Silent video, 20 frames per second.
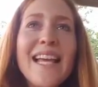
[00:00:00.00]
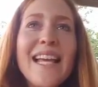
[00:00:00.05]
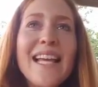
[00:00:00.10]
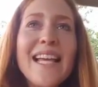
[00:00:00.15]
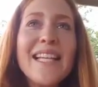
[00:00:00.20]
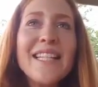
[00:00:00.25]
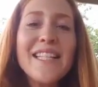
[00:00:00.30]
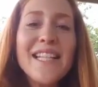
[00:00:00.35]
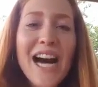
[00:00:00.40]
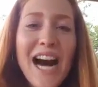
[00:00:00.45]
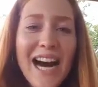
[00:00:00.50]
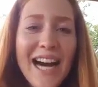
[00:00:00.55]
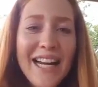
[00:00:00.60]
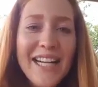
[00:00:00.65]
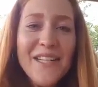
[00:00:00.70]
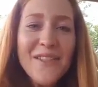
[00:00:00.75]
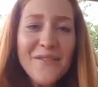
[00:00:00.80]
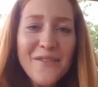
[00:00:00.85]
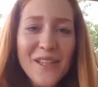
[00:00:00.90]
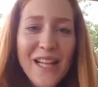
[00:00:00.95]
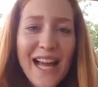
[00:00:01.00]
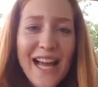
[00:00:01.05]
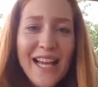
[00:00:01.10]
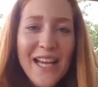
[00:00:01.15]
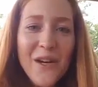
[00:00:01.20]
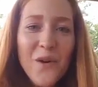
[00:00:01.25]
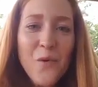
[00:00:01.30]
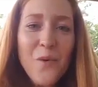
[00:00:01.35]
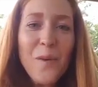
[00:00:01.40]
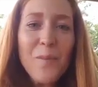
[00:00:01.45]
is kind of
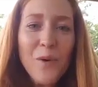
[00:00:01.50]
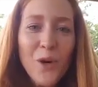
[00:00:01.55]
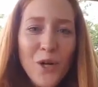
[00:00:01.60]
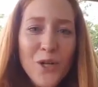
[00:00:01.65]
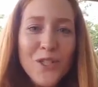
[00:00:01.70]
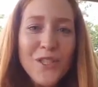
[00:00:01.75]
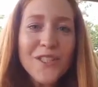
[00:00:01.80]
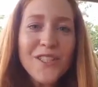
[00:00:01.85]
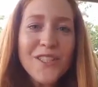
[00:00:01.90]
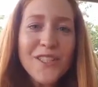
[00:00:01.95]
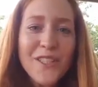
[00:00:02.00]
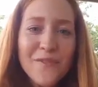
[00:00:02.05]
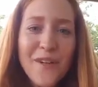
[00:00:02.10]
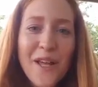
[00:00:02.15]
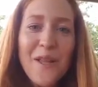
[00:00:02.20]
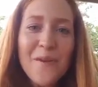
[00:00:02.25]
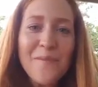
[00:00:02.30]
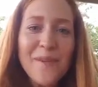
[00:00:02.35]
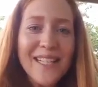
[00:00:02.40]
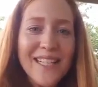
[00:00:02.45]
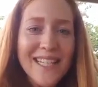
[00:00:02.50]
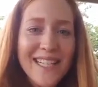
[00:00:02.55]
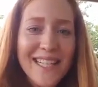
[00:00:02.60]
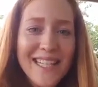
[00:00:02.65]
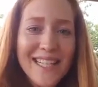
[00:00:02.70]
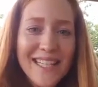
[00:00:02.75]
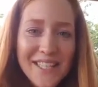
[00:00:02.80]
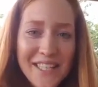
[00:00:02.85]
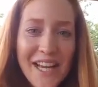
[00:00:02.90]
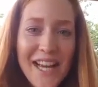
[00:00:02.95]
like what personal development
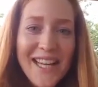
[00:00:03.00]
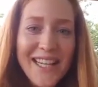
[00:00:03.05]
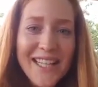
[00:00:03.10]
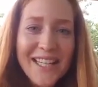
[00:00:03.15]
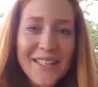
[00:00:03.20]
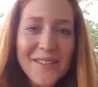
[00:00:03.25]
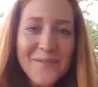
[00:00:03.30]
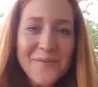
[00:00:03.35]
is like.